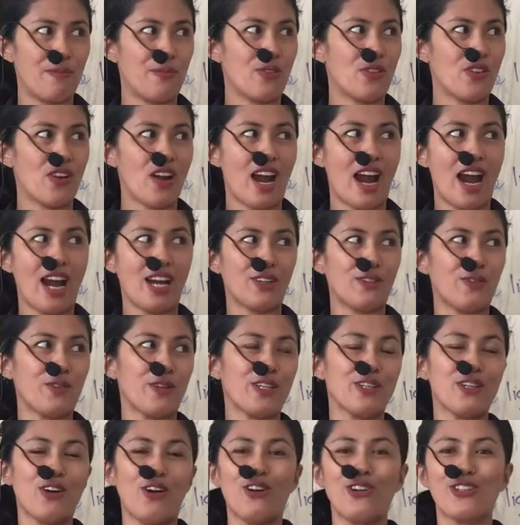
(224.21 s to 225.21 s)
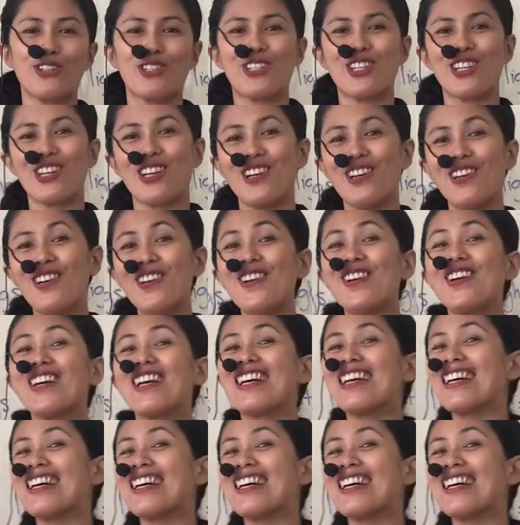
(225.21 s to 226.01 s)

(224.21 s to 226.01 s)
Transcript: right we go to